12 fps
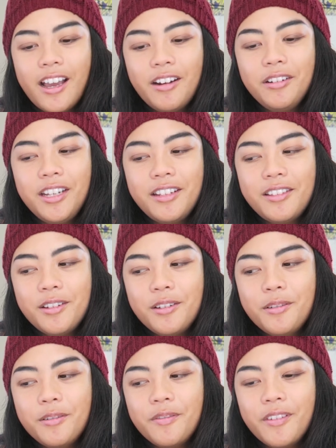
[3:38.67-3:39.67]

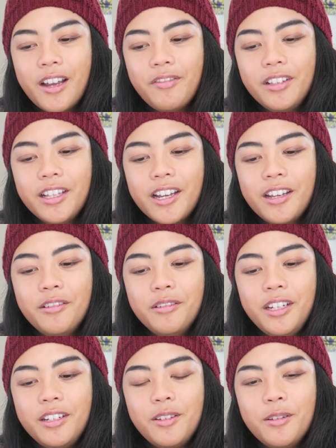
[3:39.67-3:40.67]
I feel like I
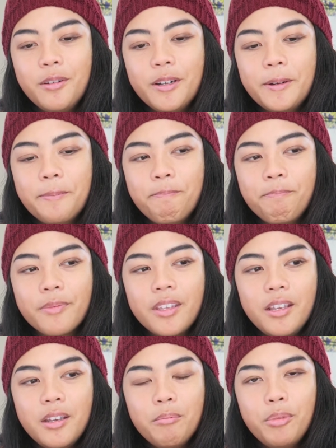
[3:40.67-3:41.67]
don't need to
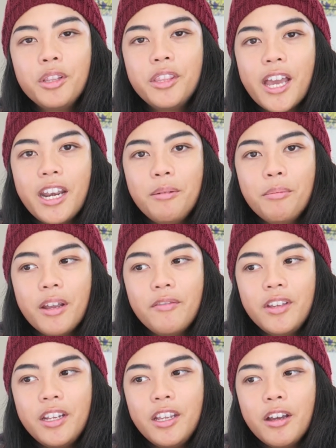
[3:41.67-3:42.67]
put that in my
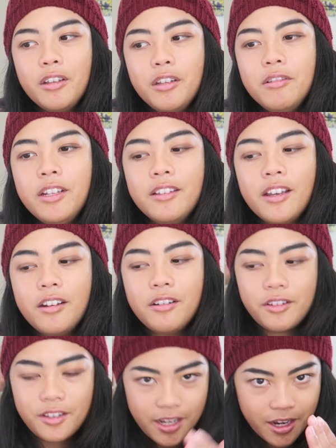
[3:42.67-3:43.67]
video. You need to
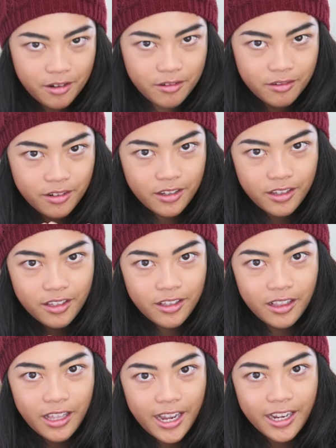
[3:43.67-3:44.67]
understand
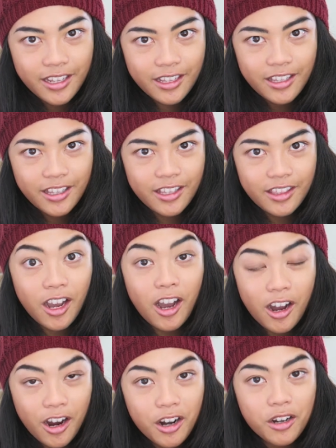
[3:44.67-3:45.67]
the
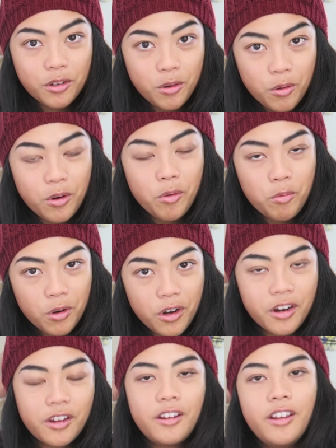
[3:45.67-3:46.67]
hardcore
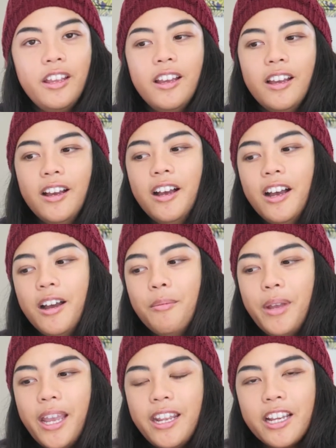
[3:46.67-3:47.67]
work
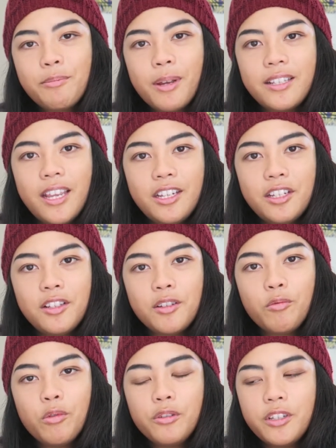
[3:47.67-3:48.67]
and expectations
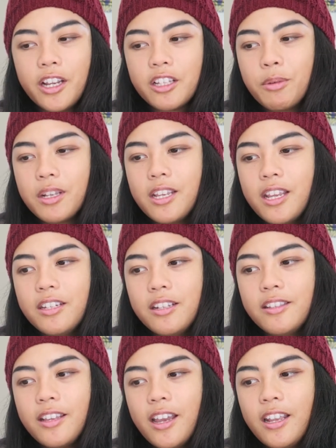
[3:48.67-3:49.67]
and rules and
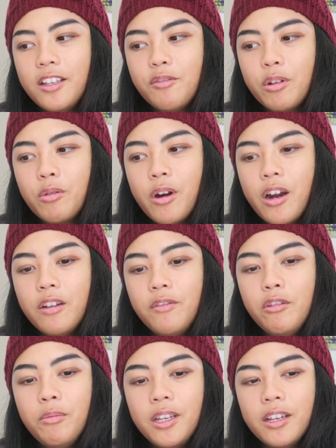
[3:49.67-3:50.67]
expectations that is required
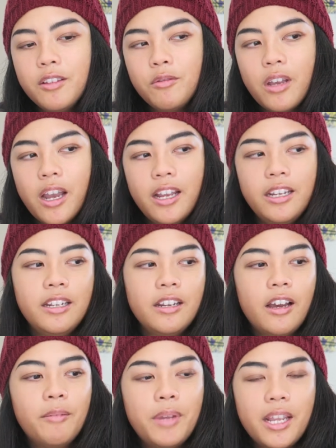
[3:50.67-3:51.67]
of you, because I did
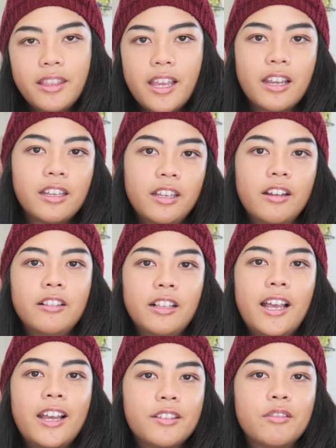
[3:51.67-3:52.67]
not make that clear the
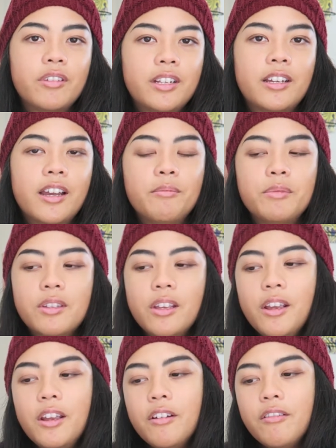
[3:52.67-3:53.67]
last 3 times,
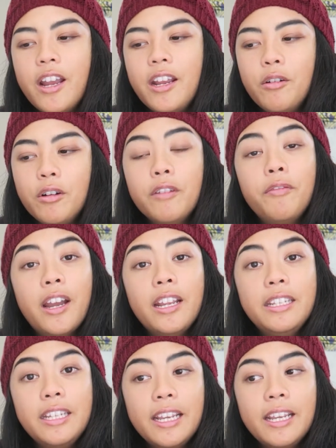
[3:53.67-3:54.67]
right? Or if
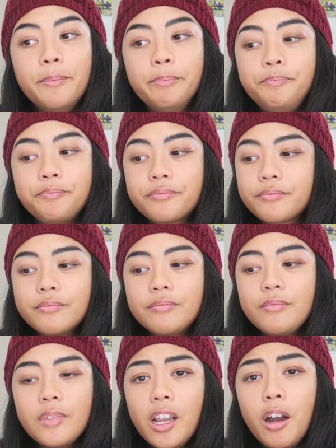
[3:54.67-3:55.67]
I did,
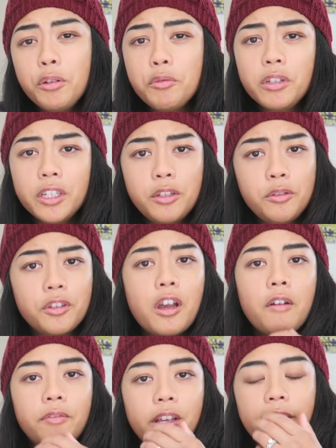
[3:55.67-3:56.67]
I was really too
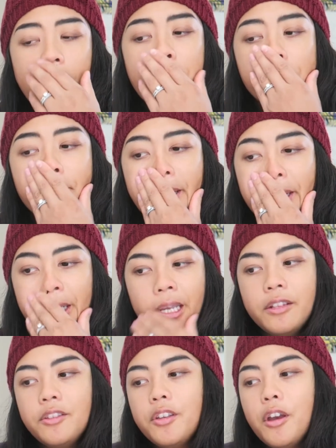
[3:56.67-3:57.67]
soft on them.
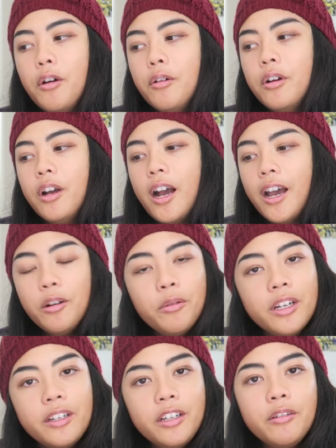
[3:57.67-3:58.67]
And so I don't
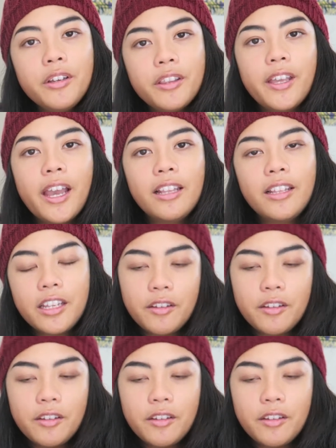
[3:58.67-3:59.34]
want to deal with that.